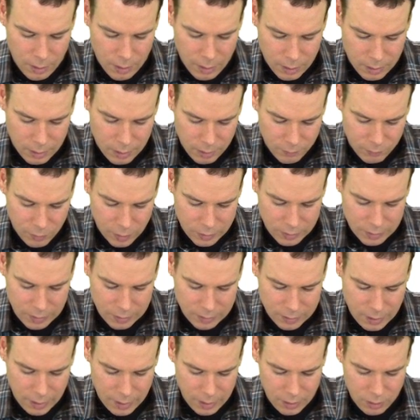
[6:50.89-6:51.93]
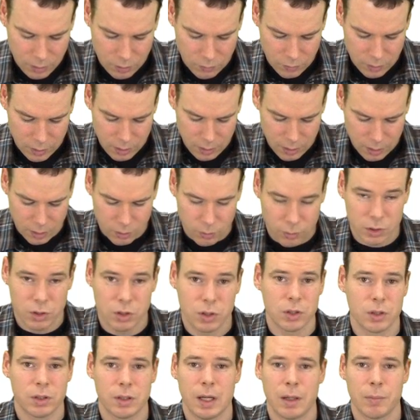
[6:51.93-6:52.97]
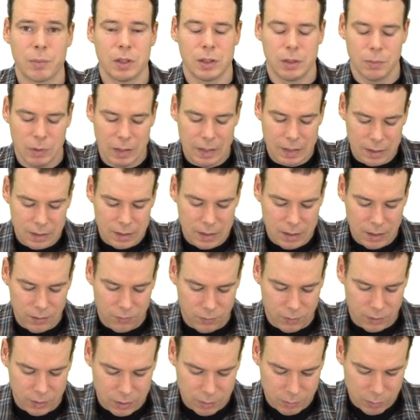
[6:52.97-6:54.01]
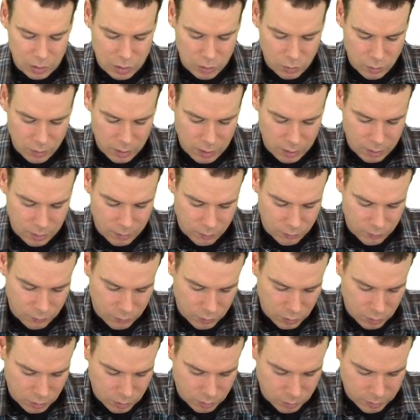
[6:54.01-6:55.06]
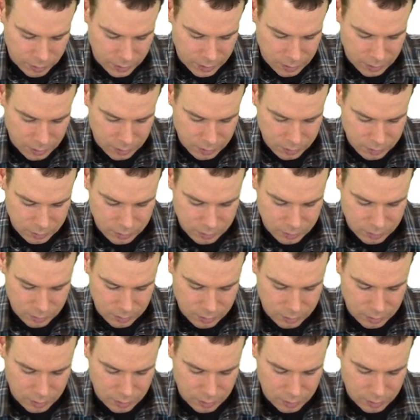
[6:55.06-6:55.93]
And then I've got this height over here, which just happens to be the difference between the full radius